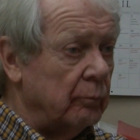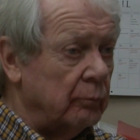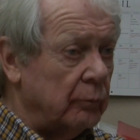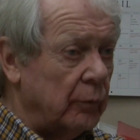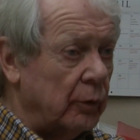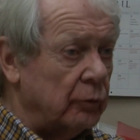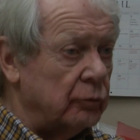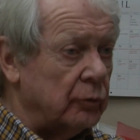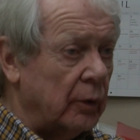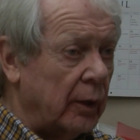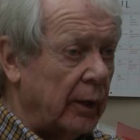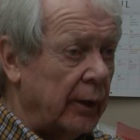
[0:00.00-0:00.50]

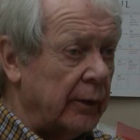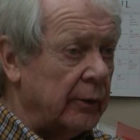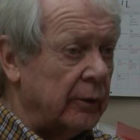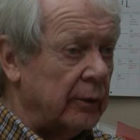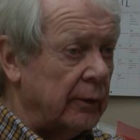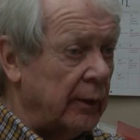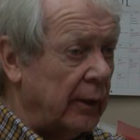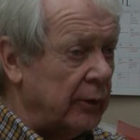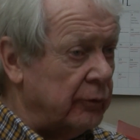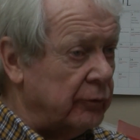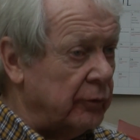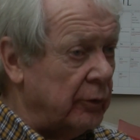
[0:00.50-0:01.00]
most
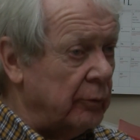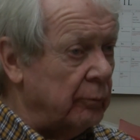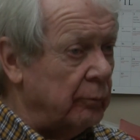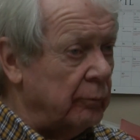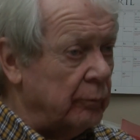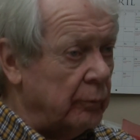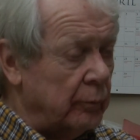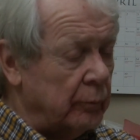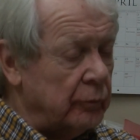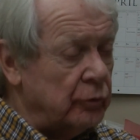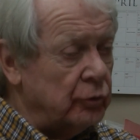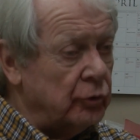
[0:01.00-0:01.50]
likely, I'd say
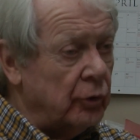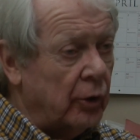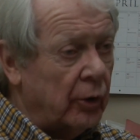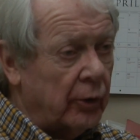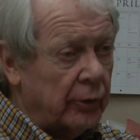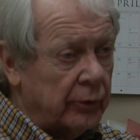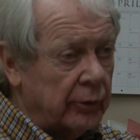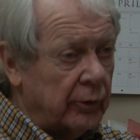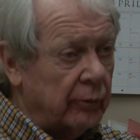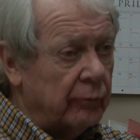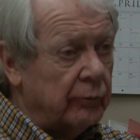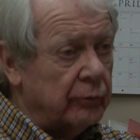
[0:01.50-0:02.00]
the
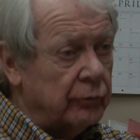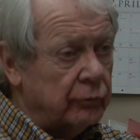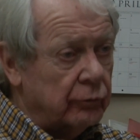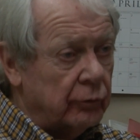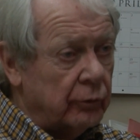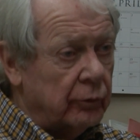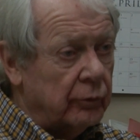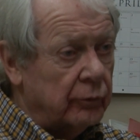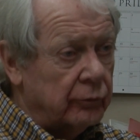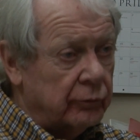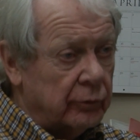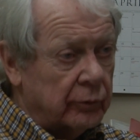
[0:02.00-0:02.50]
majority of the
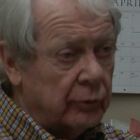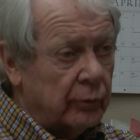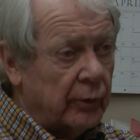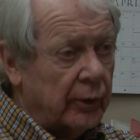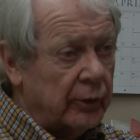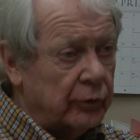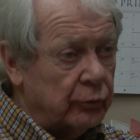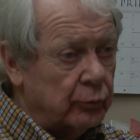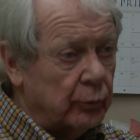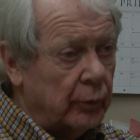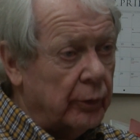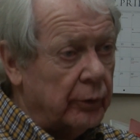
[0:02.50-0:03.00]
students that
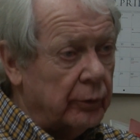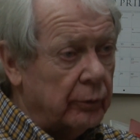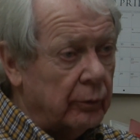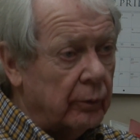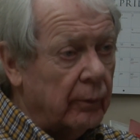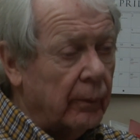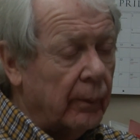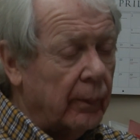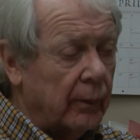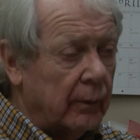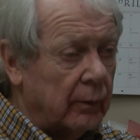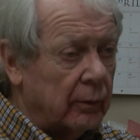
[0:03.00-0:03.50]
graduate
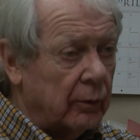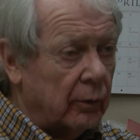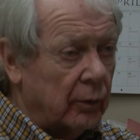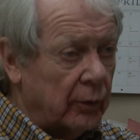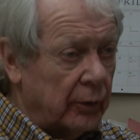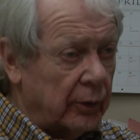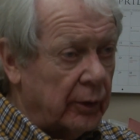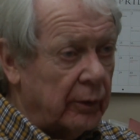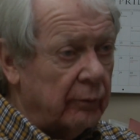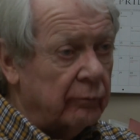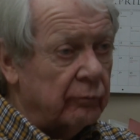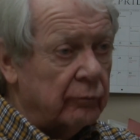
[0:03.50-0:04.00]

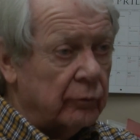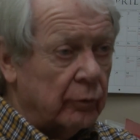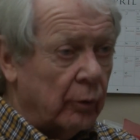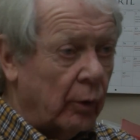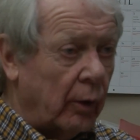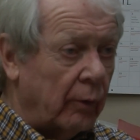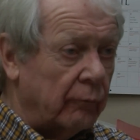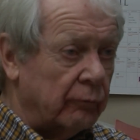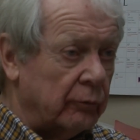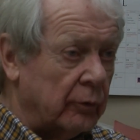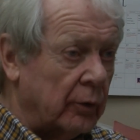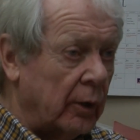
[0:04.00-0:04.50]
leave, go
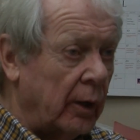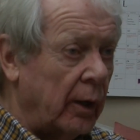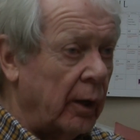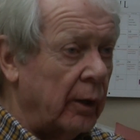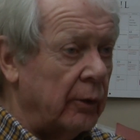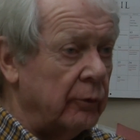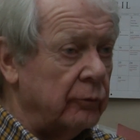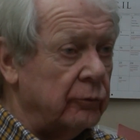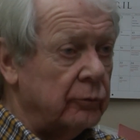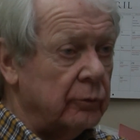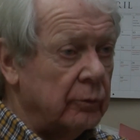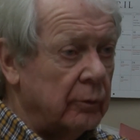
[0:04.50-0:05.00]
off to
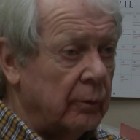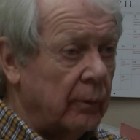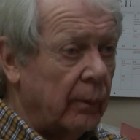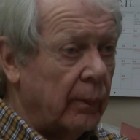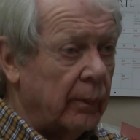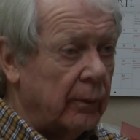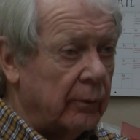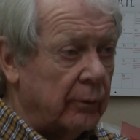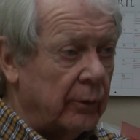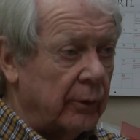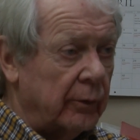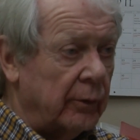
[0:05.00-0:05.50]
college,
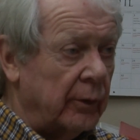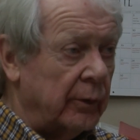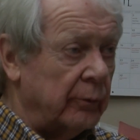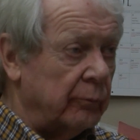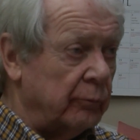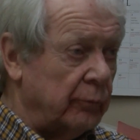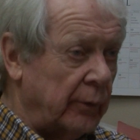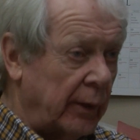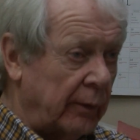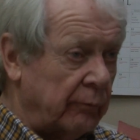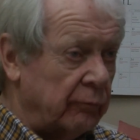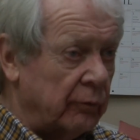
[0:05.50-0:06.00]
and
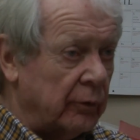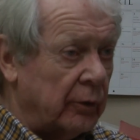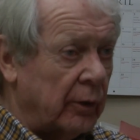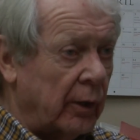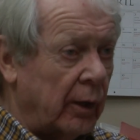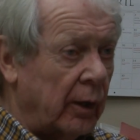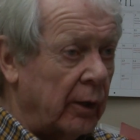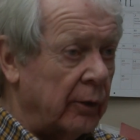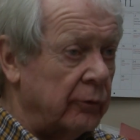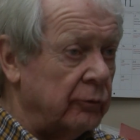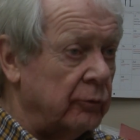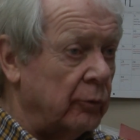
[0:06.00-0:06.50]
after
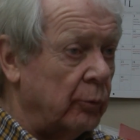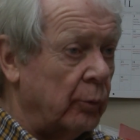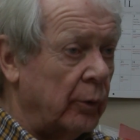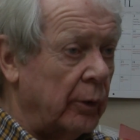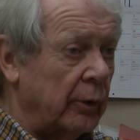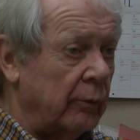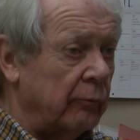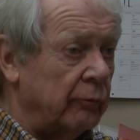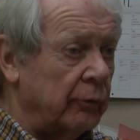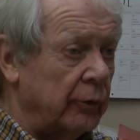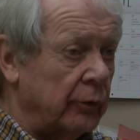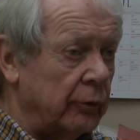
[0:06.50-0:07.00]
college or
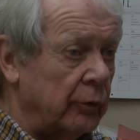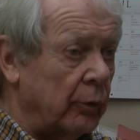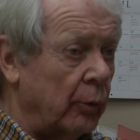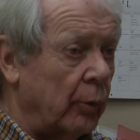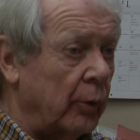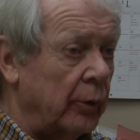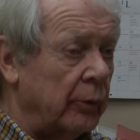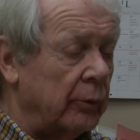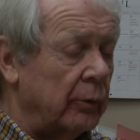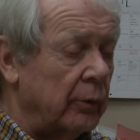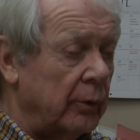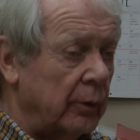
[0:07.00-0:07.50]
wherever they're
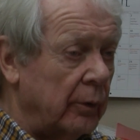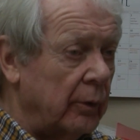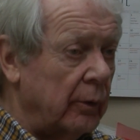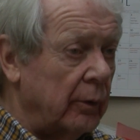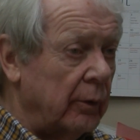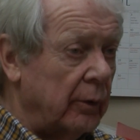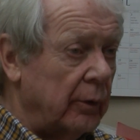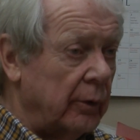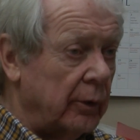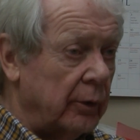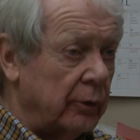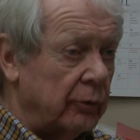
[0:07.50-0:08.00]
going,
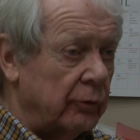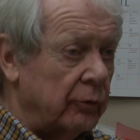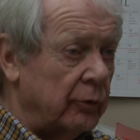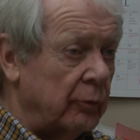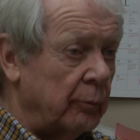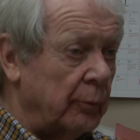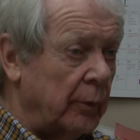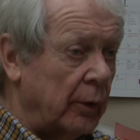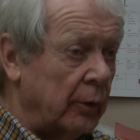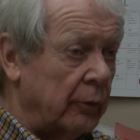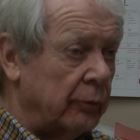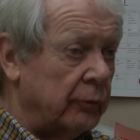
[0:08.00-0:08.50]
into the
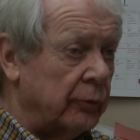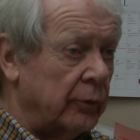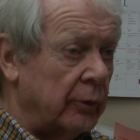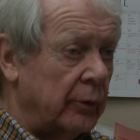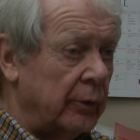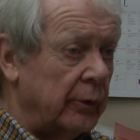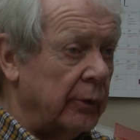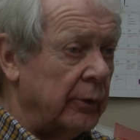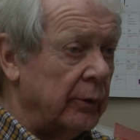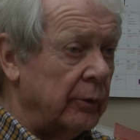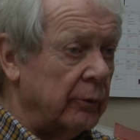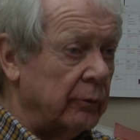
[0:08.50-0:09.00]

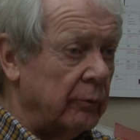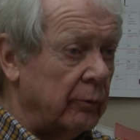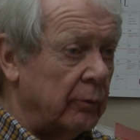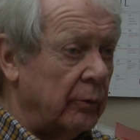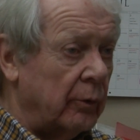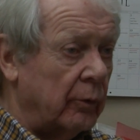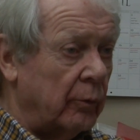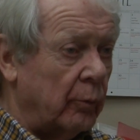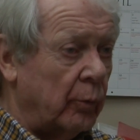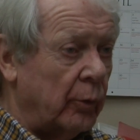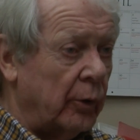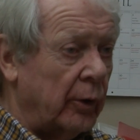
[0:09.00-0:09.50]
military
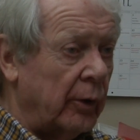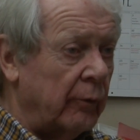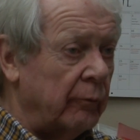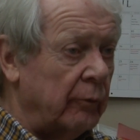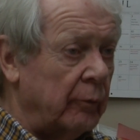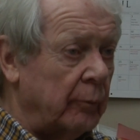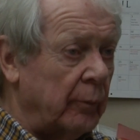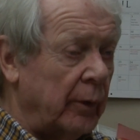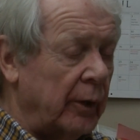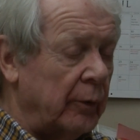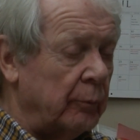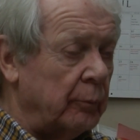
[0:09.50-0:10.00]
or wherever
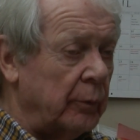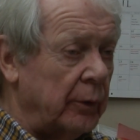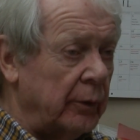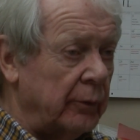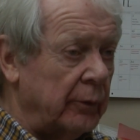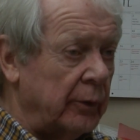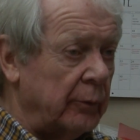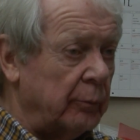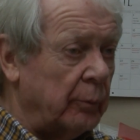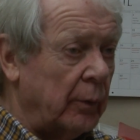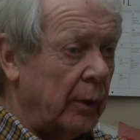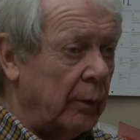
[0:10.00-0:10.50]
it might be,
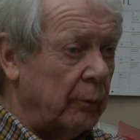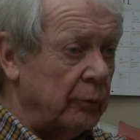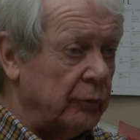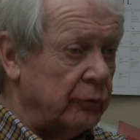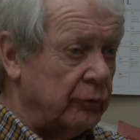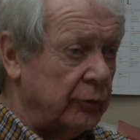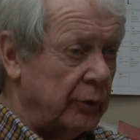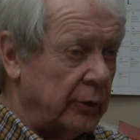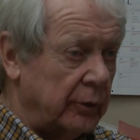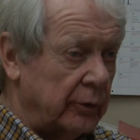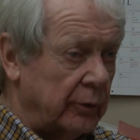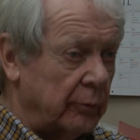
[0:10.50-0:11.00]
they probably
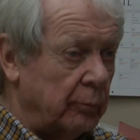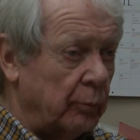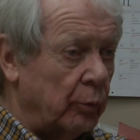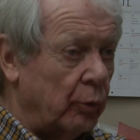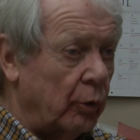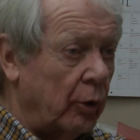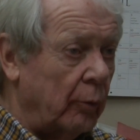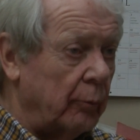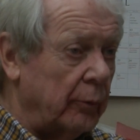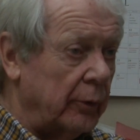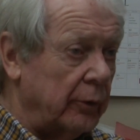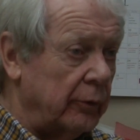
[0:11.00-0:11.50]
seek
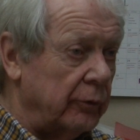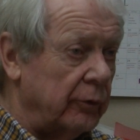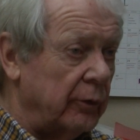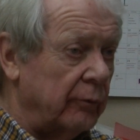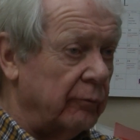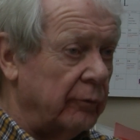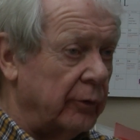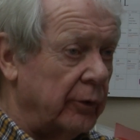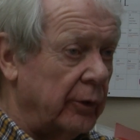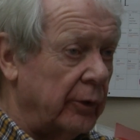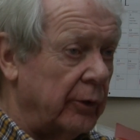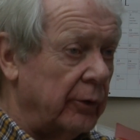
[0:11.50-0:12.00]
employment in
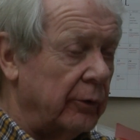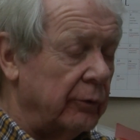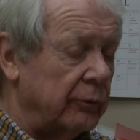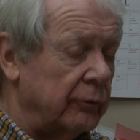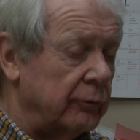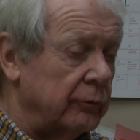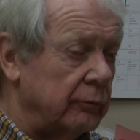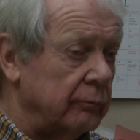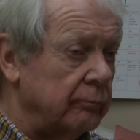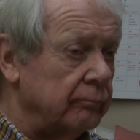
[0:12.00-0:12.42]
different areas.